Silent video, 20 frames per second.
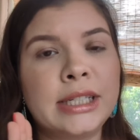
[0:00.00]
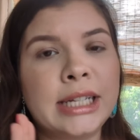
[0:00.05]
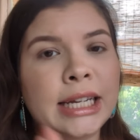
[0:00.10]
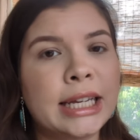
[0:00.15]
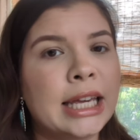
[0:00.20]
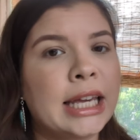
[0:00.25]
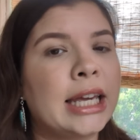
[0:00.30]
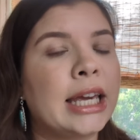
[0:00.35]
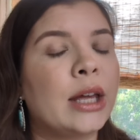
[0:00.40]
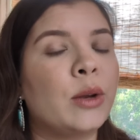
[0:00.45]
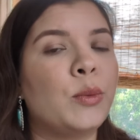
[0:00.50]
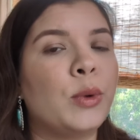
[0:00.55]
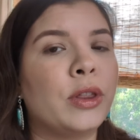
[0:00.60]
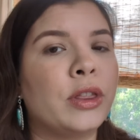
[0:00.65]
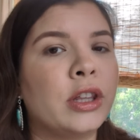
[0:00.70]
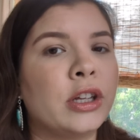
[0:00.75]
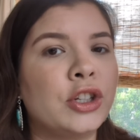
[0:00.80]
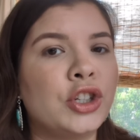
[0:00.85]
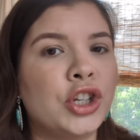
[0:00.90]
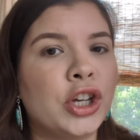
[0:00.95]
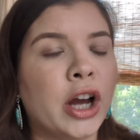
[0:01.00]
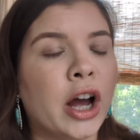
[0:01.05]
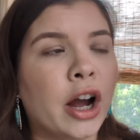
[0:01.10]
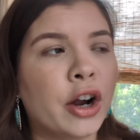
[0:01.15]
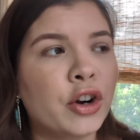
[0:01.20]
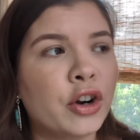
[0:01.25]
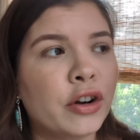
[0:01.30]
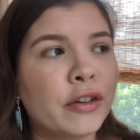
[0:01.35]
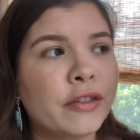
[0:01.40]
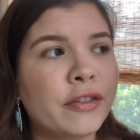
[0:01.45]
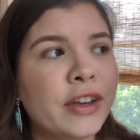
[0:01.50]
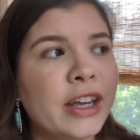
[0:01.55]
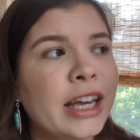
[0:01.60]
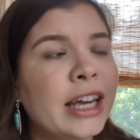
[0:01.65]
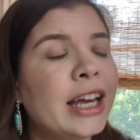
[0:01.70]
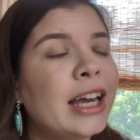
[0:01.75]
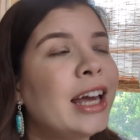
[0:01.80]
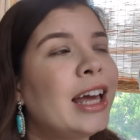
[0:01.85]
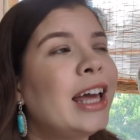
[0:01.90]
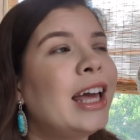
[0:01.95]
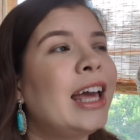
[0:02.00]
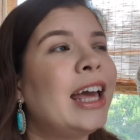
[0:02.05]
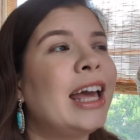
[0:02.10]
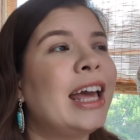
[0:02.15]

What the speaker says: digging in with the geography,